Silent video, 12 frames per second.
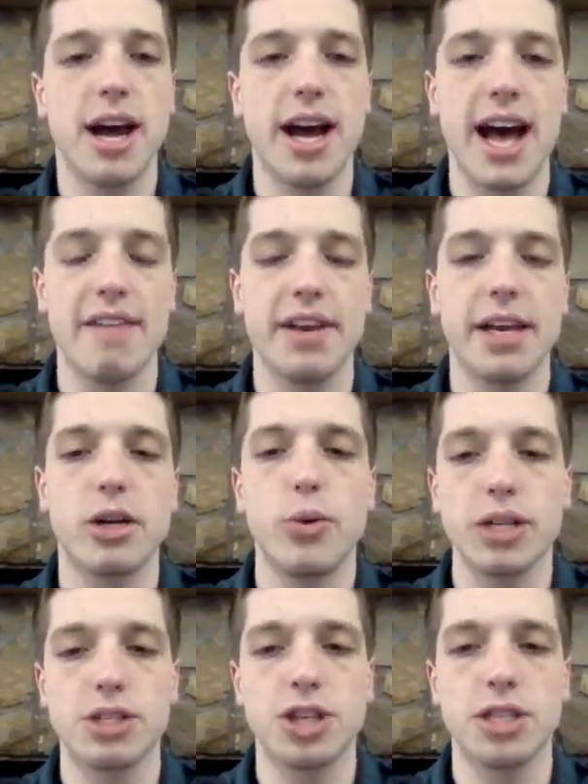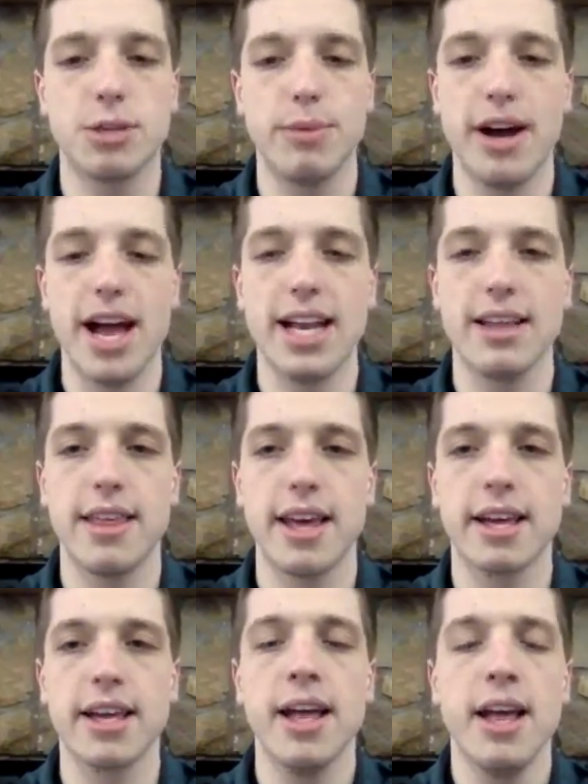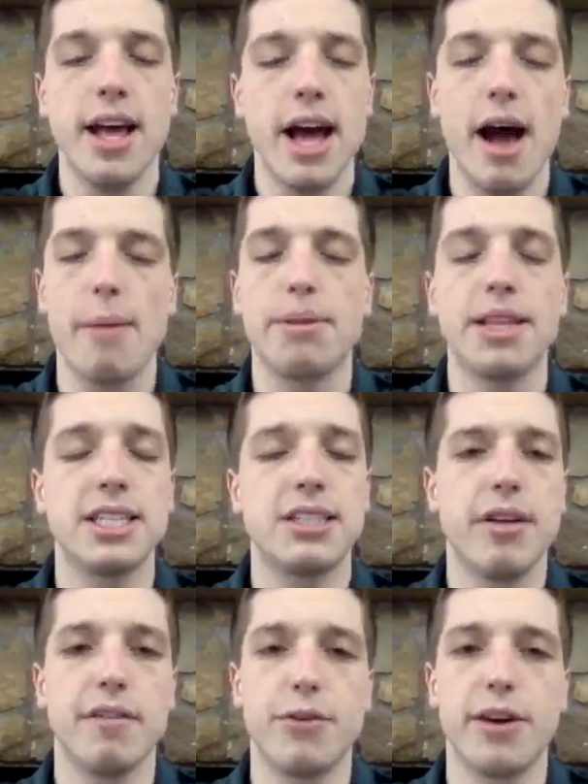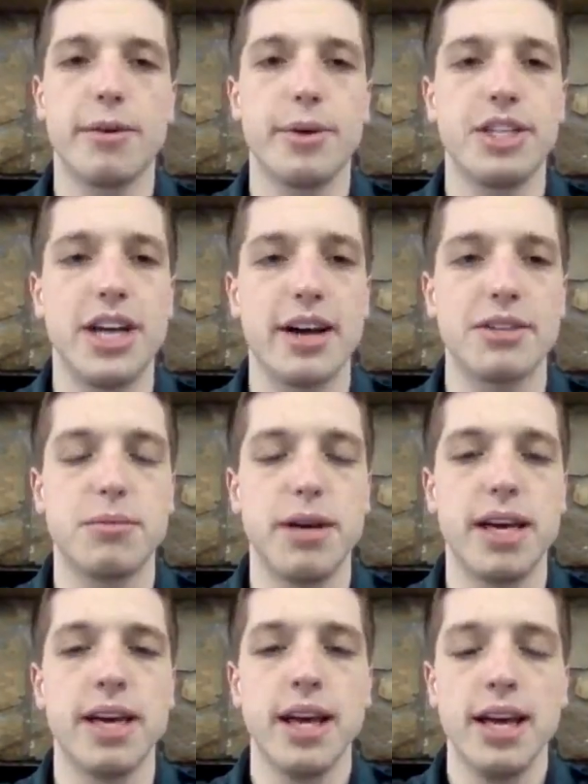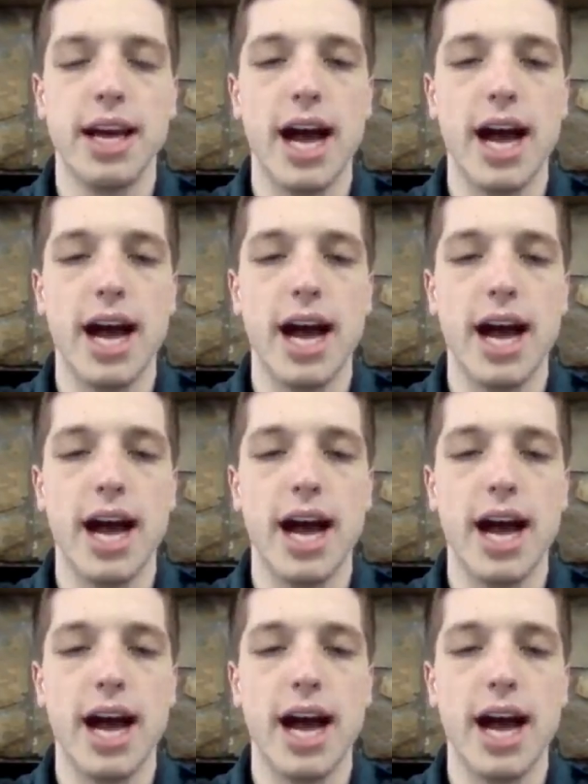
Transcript: have any questions about anything, please feel free to reach out to me.